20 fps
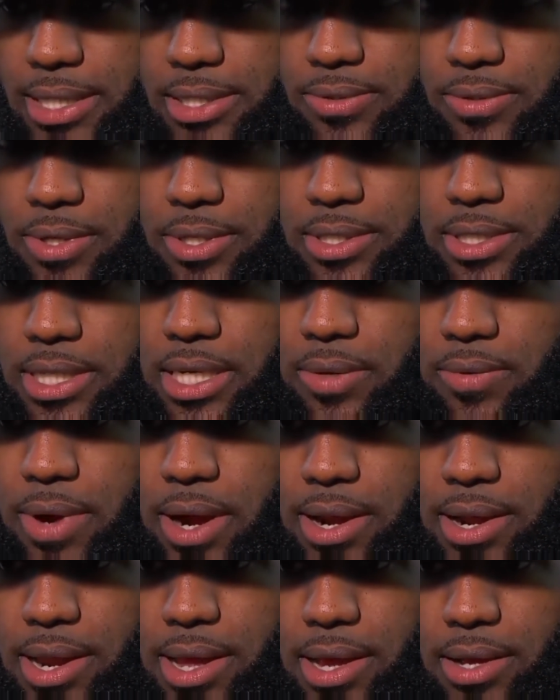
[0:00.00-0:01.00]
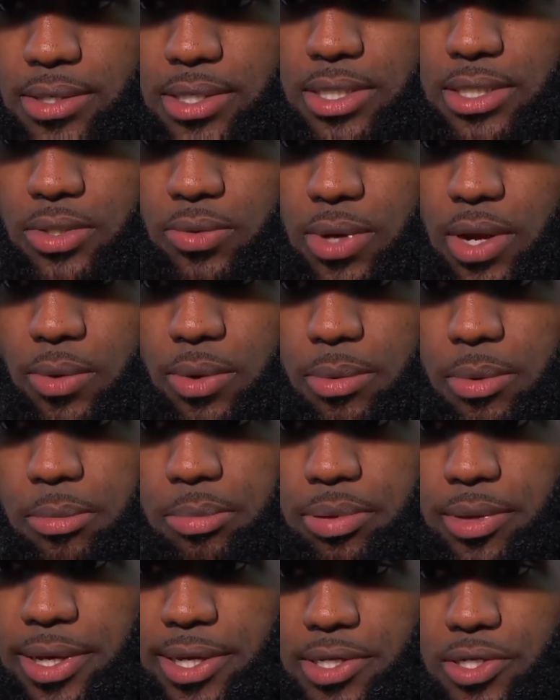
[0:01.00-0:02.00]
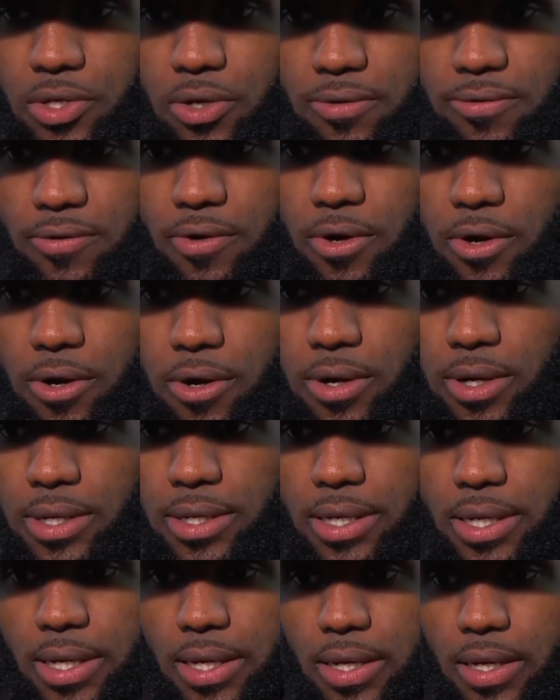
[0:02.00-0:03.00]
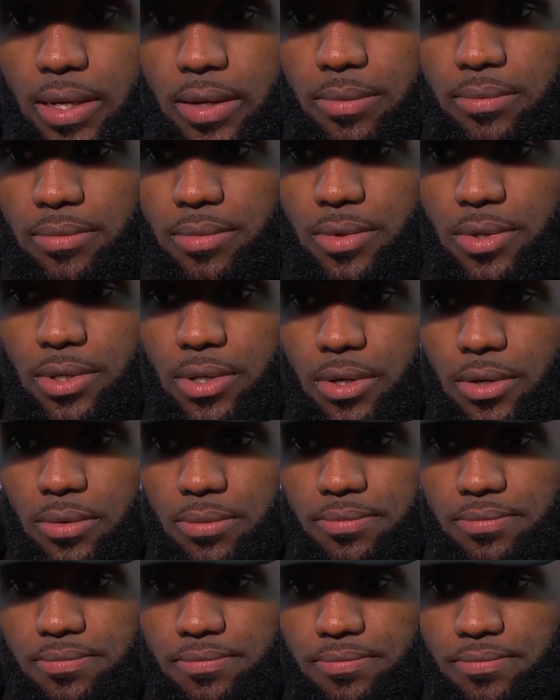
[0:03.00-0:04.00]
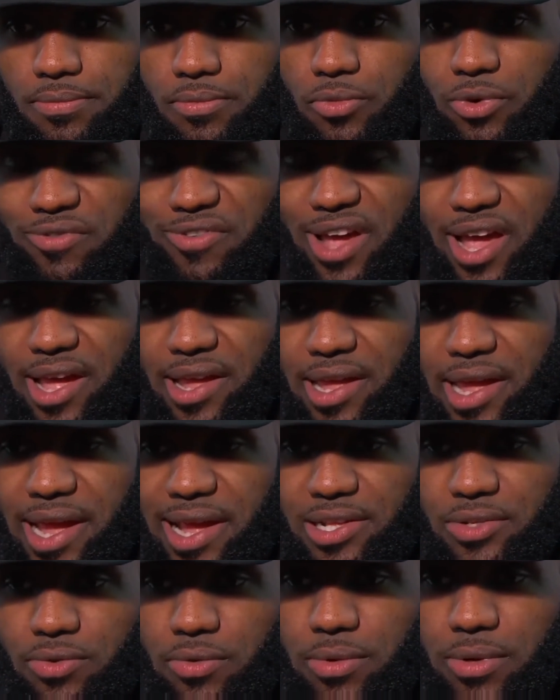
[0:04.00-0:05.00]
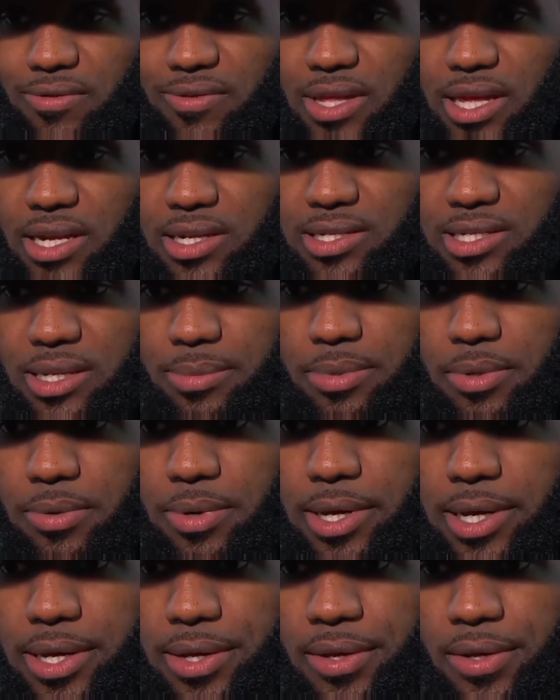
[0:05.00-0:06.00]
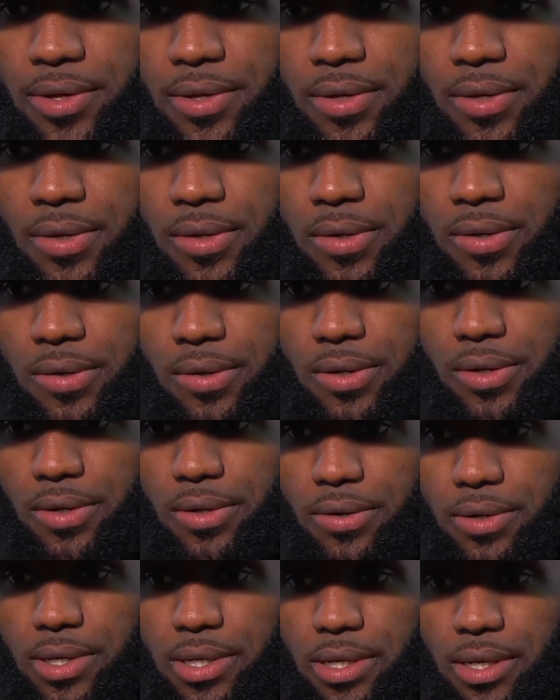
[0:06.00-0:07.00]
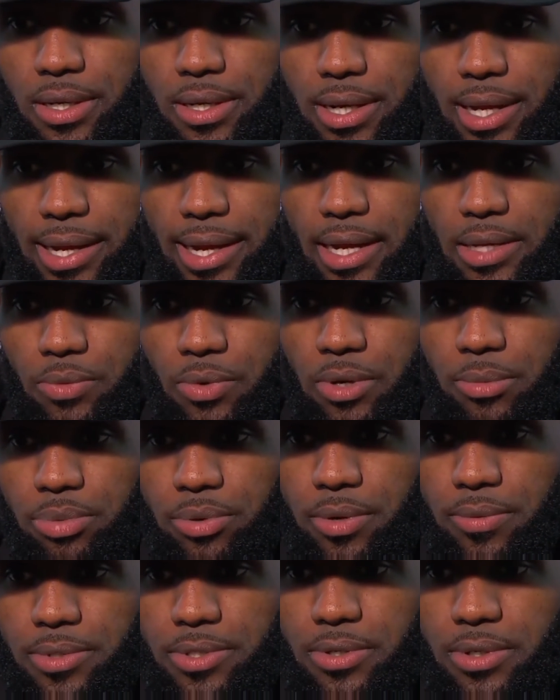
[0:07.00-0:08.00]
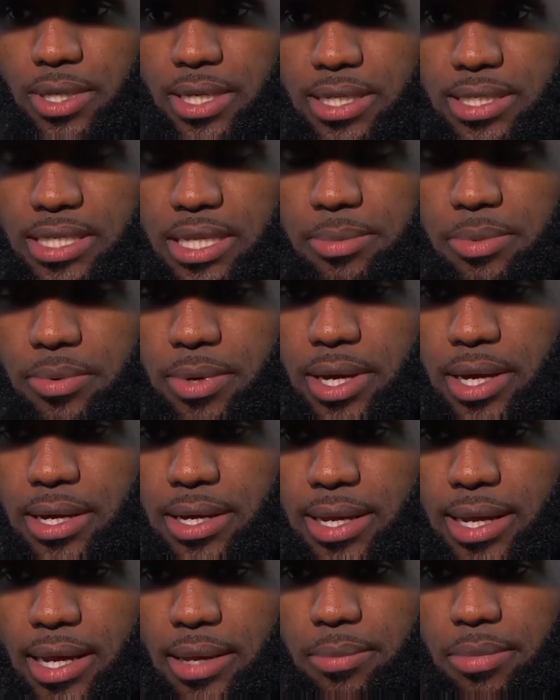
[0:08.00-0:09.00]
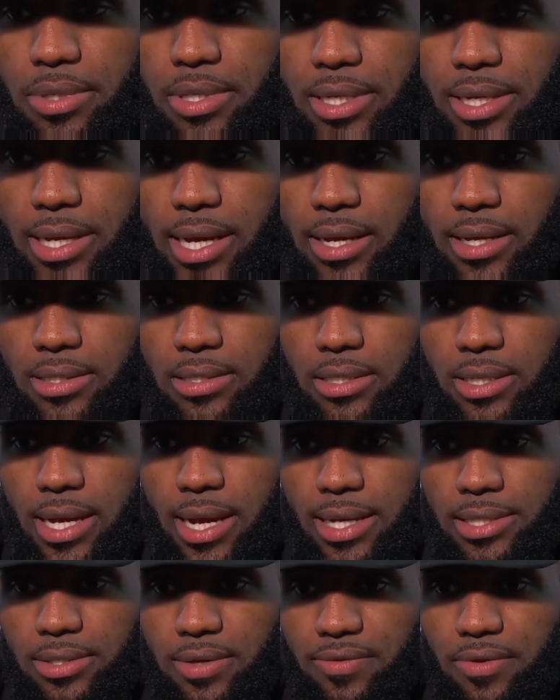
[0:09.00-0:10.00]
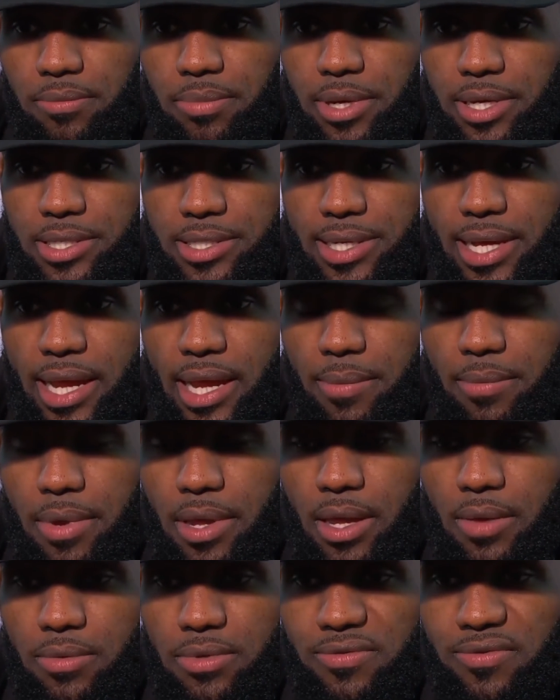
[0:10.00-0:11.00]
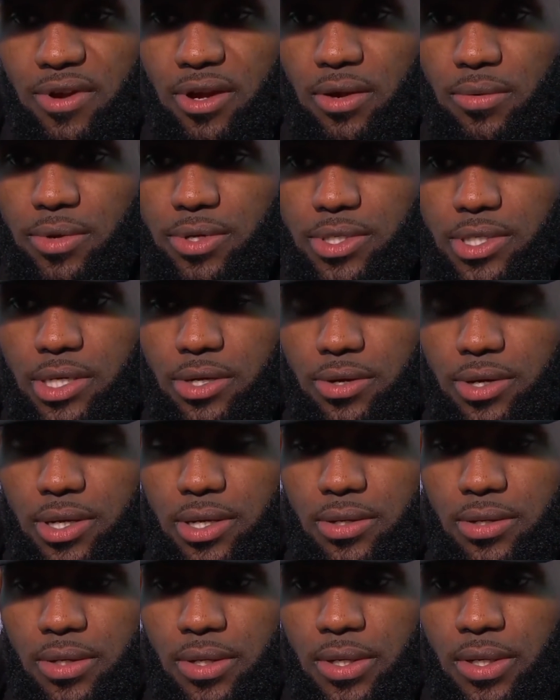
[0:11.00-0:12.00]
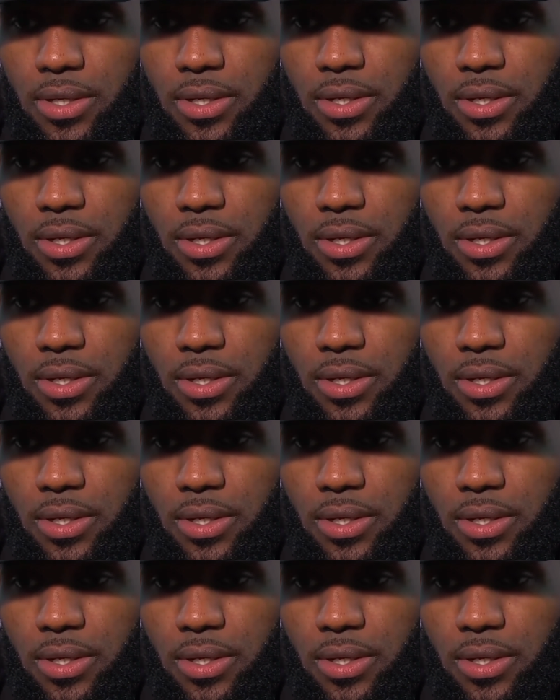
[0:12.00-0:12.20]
a lot to our team right now, just the way we've been playing so far. And you know, we've had games where we've let it slip away. You know, and it looked like at one point we was gonna let it slip away tonight, but the guys off the bench came in, was very resilient.